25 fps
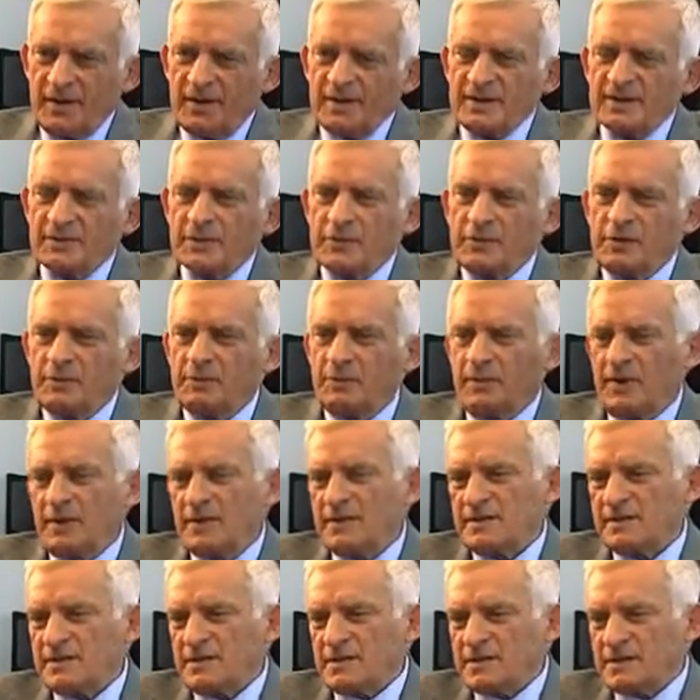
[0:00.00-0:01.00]
So it
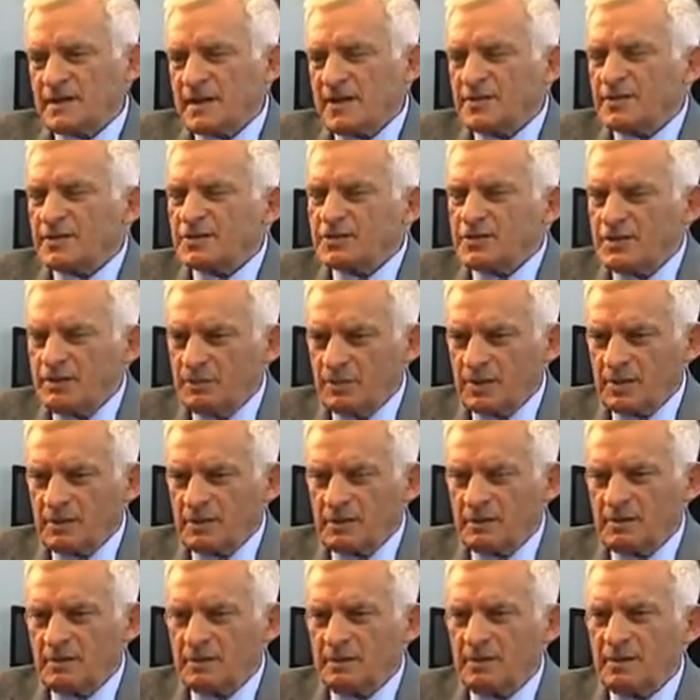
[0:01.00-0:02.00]
means it's rather
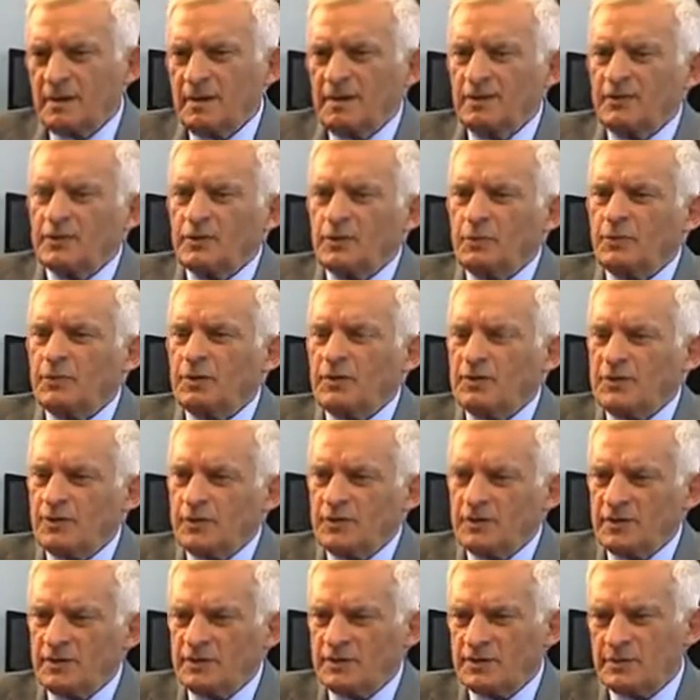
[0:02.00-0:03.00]
typical in the European
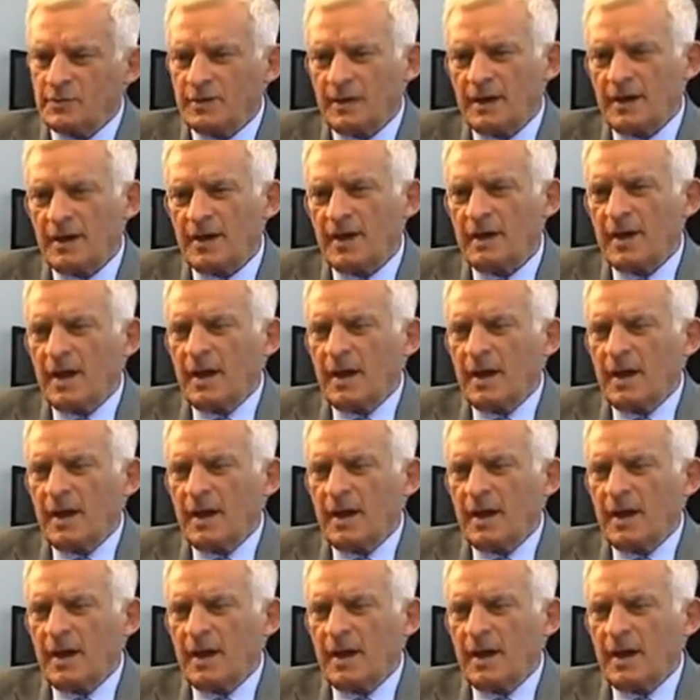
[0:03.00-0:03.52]
Union today.